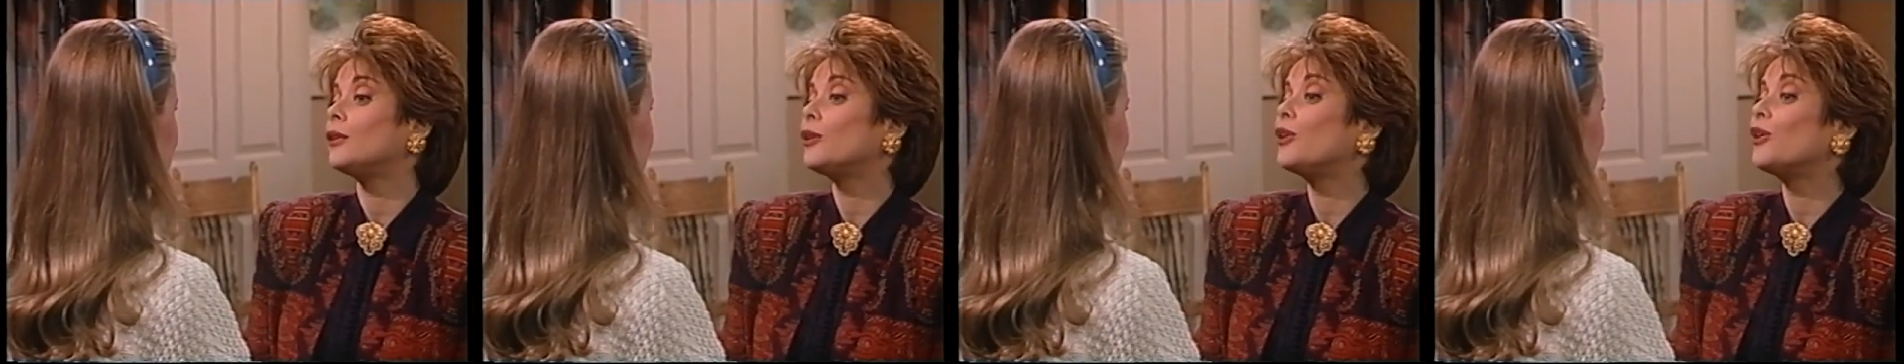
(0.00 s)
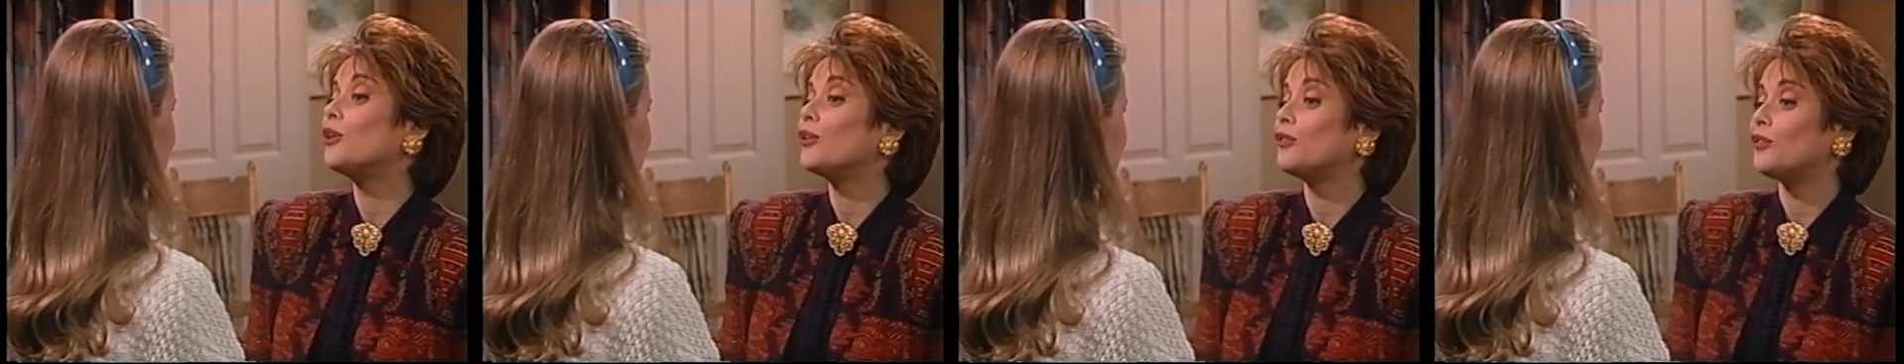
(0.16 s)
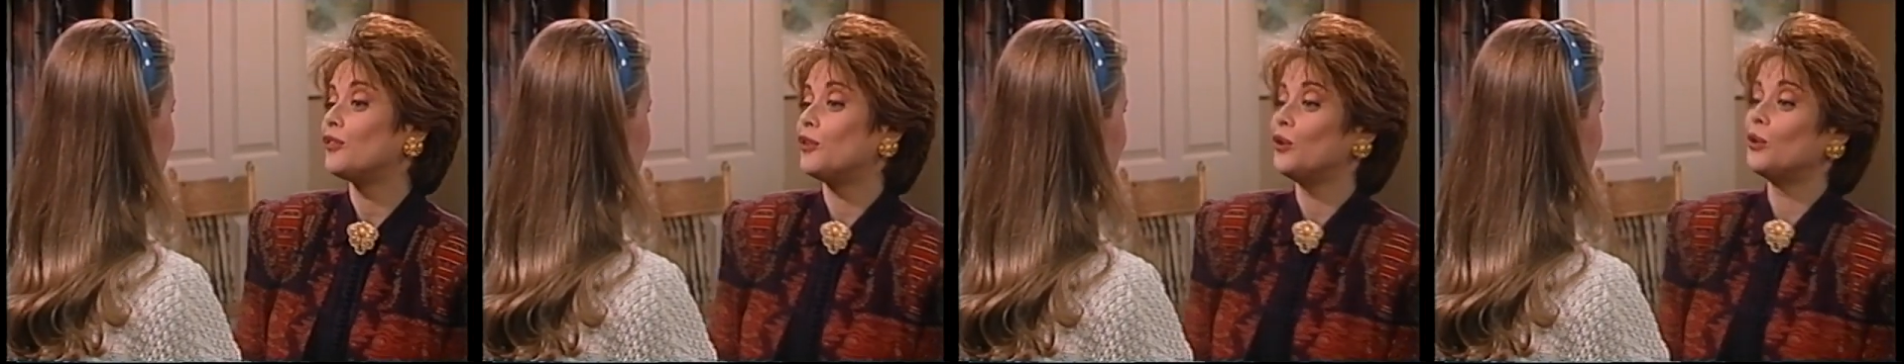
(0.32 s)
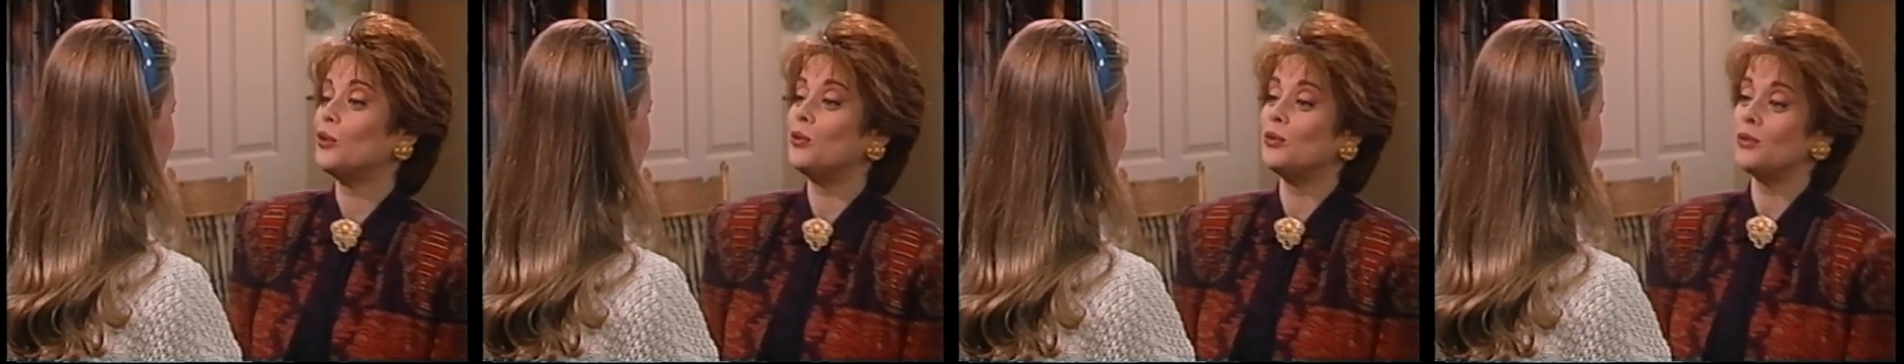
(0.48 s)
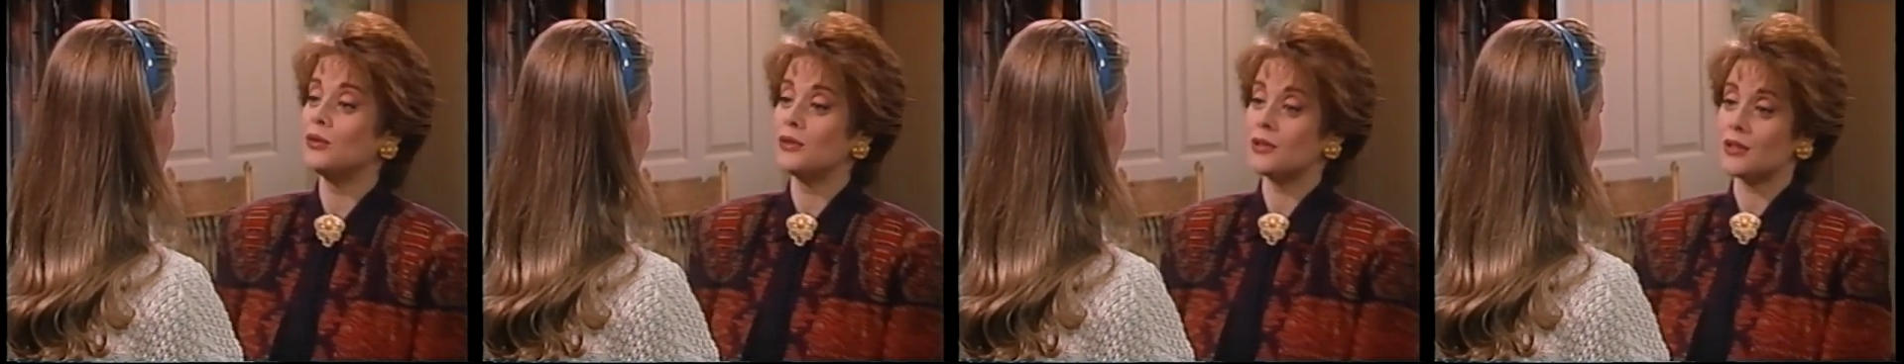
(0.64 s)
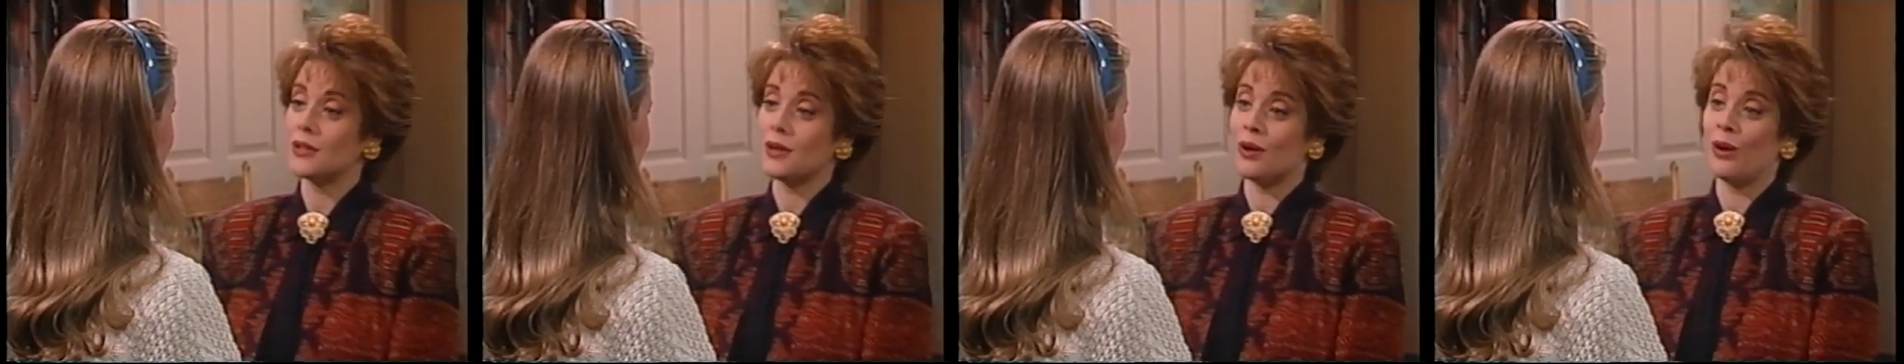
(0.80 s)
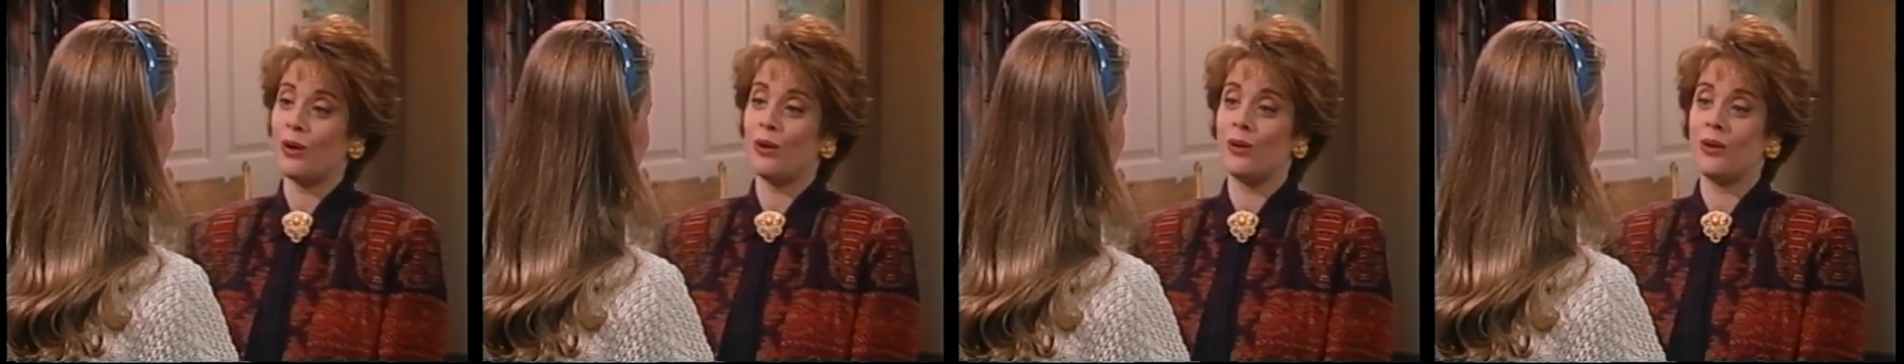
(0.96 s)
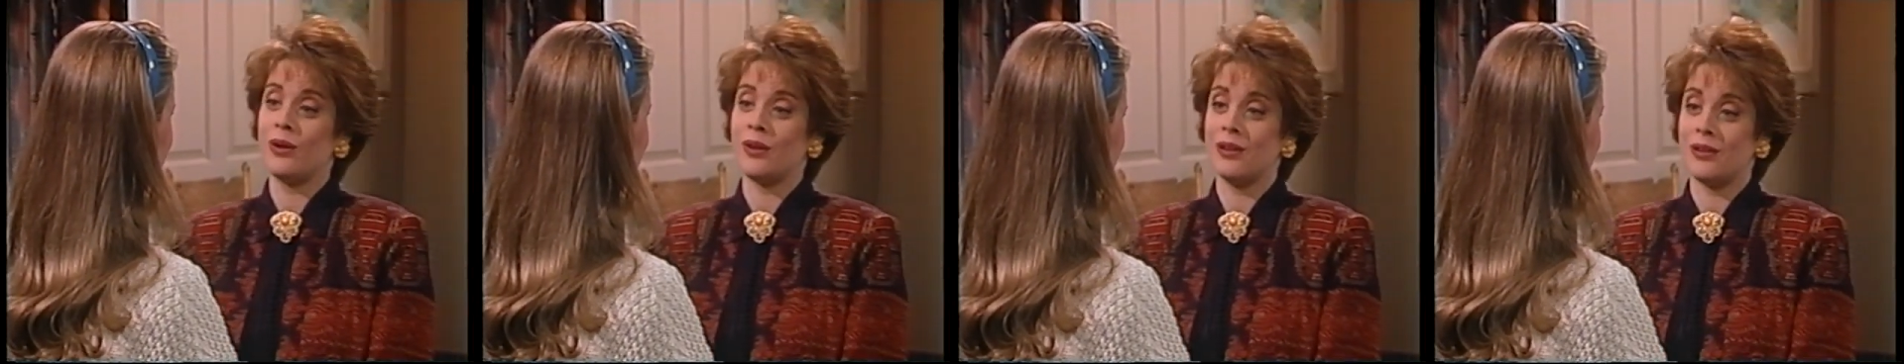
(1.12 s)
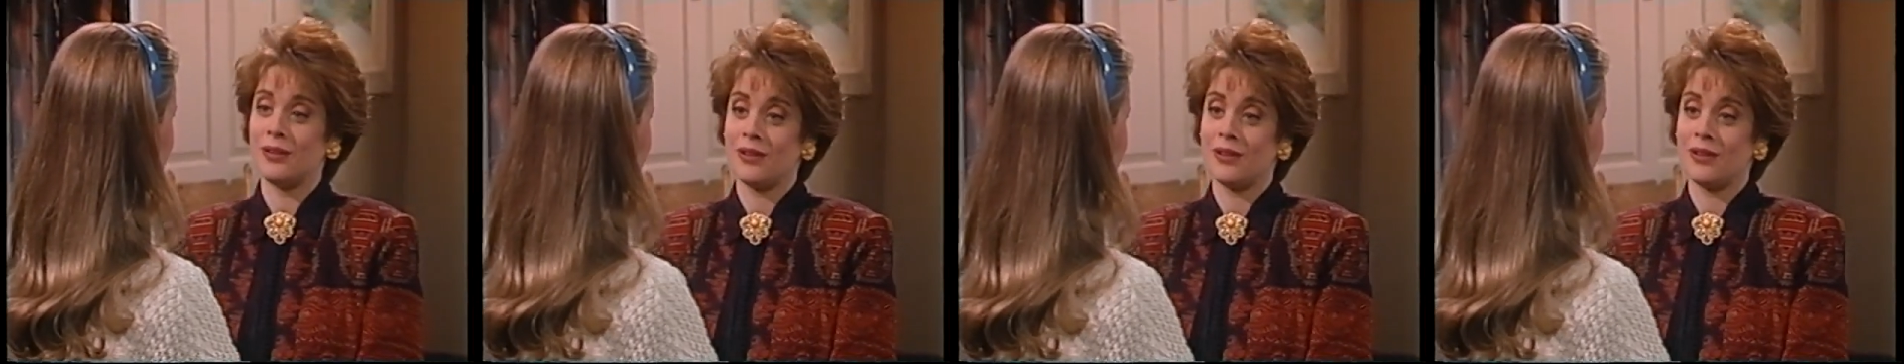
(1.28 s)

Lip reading: curfew, so